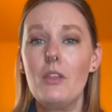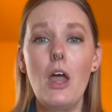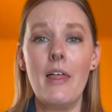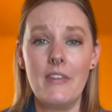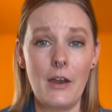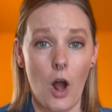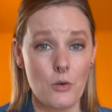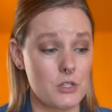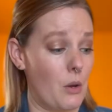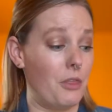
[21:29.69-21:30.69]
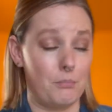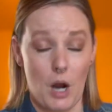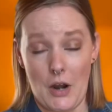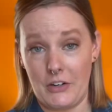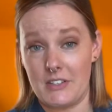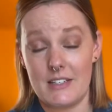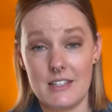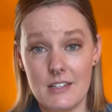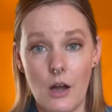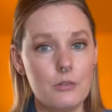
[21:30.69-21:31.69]
And then also the product
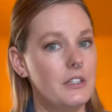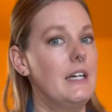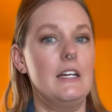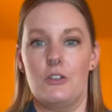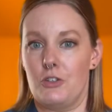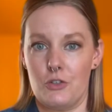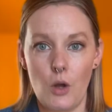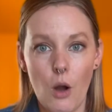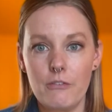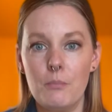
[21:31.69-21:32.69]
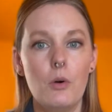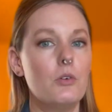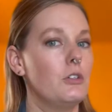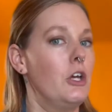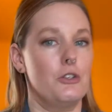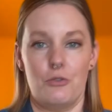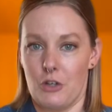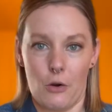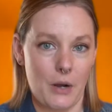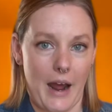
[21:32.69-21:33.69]
itself, dissolvable. You
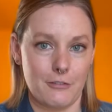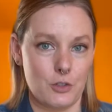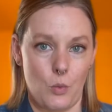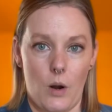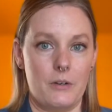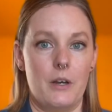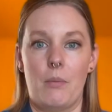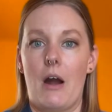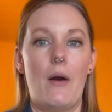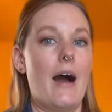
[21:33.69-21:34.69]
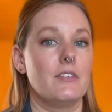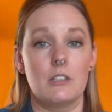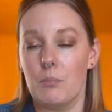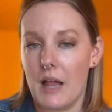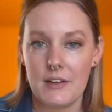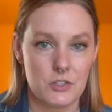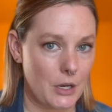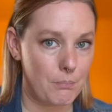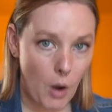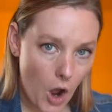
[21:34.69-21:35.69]
don't have to worry about having a
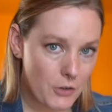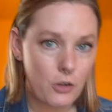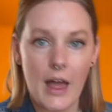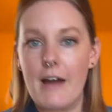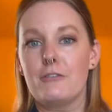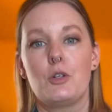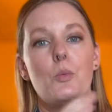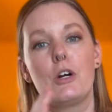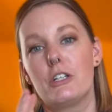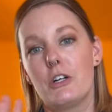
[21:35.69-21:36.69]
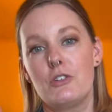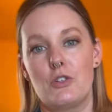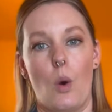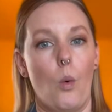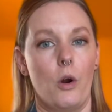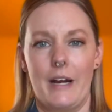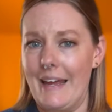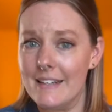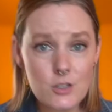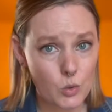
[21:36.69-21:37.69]
plastic bottle afterwards or
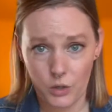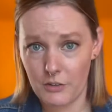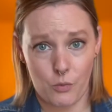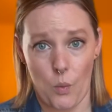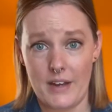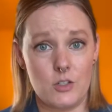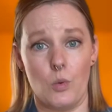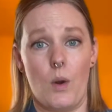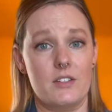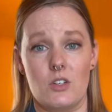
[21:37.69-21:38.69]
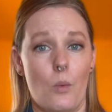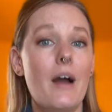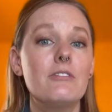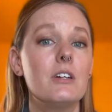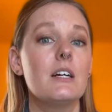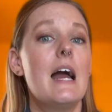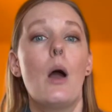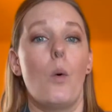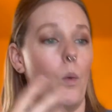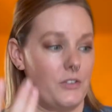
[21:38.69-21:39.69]
any sort of waste whatsoever.
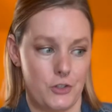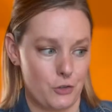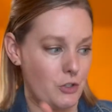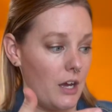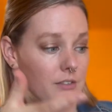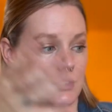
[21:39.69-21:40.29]
Once you're done,